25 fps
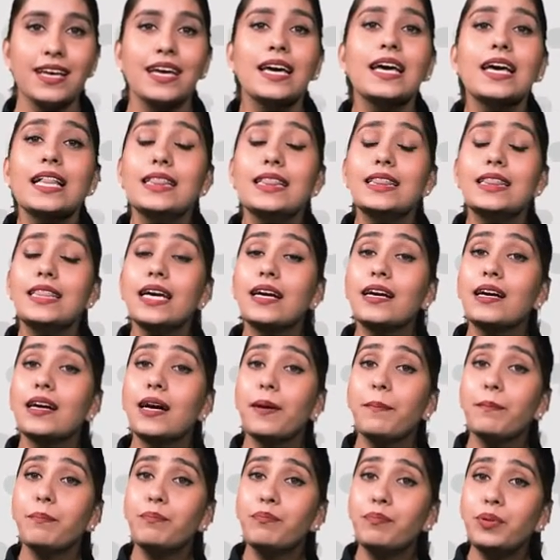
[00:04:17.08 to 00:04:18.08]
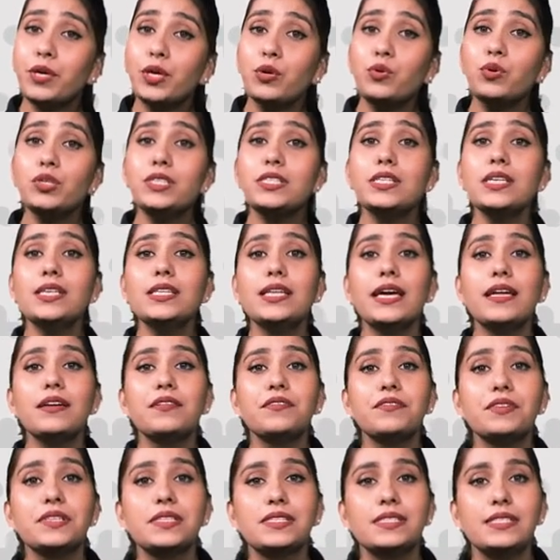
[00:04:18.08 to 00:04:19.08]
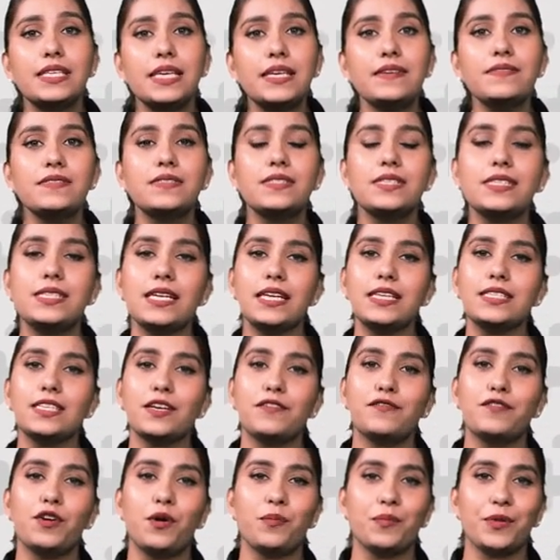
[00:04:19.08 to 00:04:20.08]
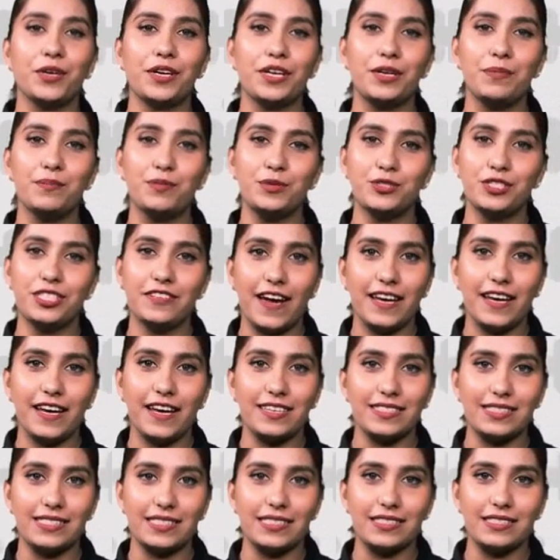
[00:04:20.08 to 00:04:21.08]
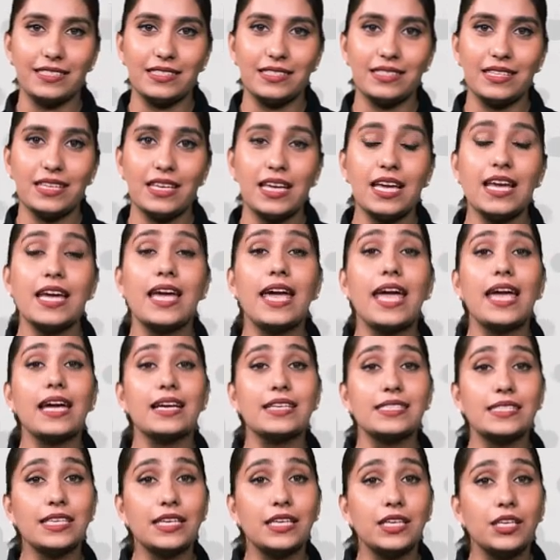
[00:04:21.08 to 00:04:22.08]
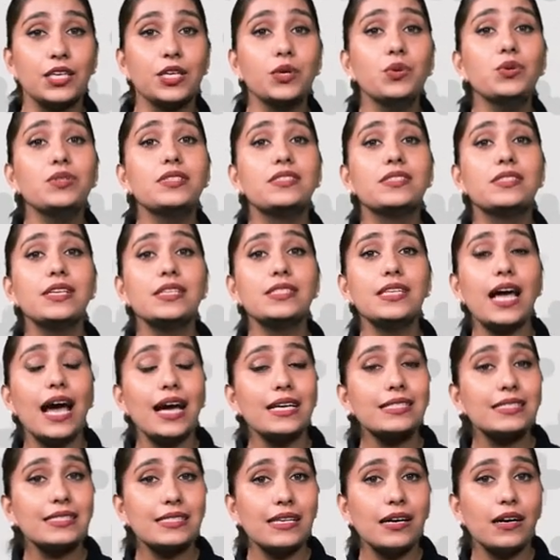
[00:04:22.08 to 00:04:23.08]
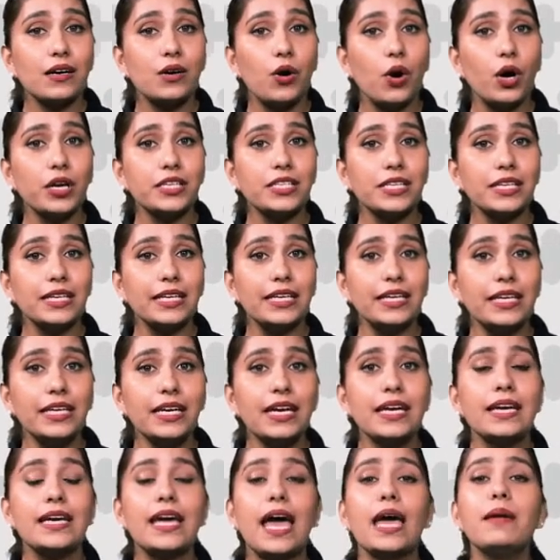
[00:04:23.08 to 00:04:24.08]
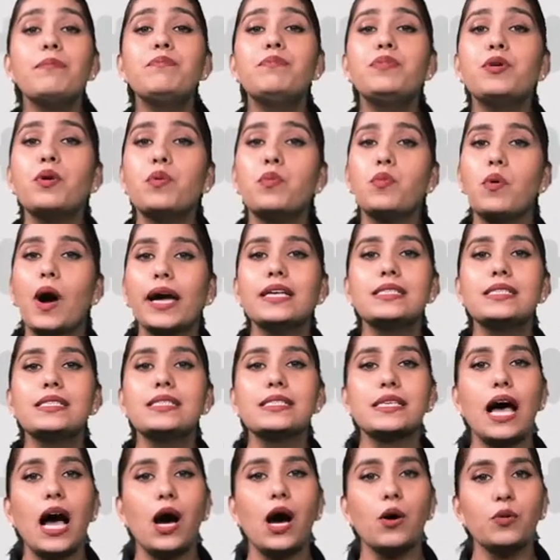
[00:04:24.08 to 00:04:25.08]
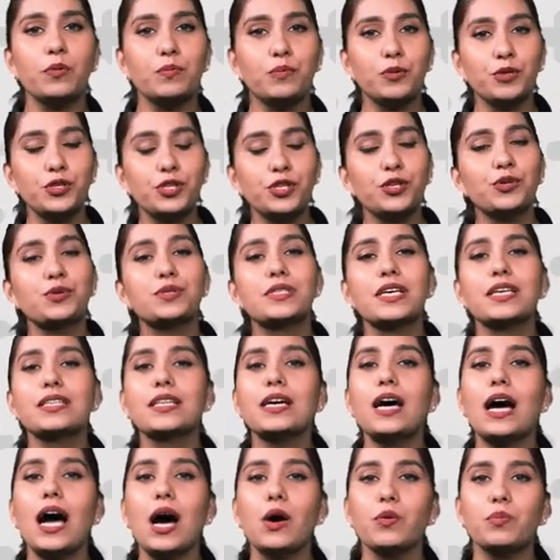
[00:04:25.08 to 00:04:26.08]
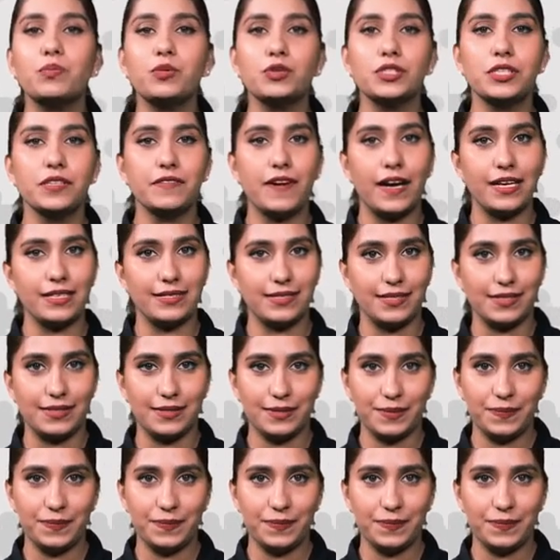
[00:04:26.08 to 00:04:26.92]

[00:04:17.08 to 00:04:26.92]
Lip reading: The computer then receives the data from the input devices, executes the task accordingly, and provides output using the output devices.